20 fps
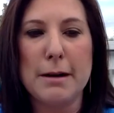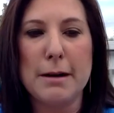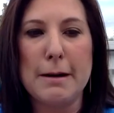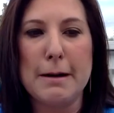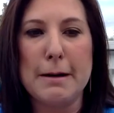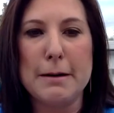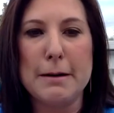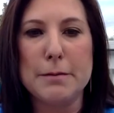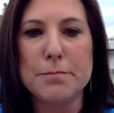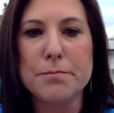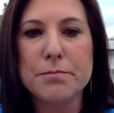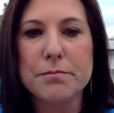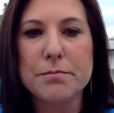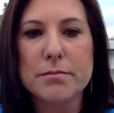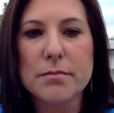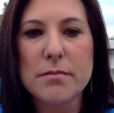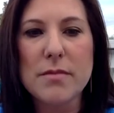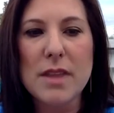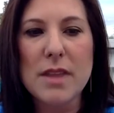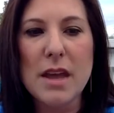Um,
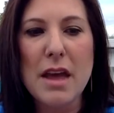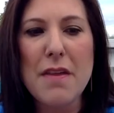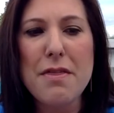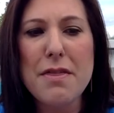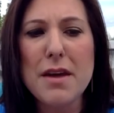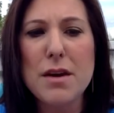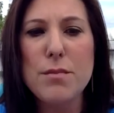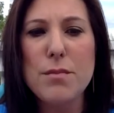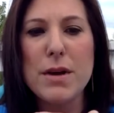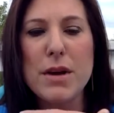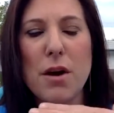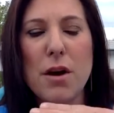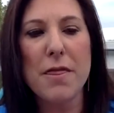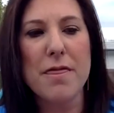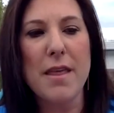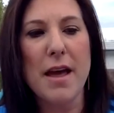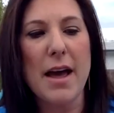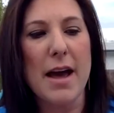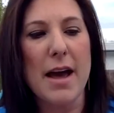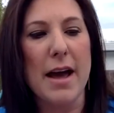and then
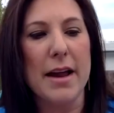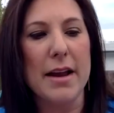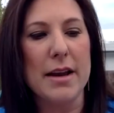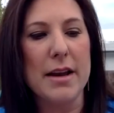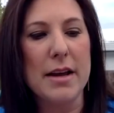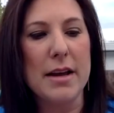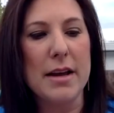beyond that,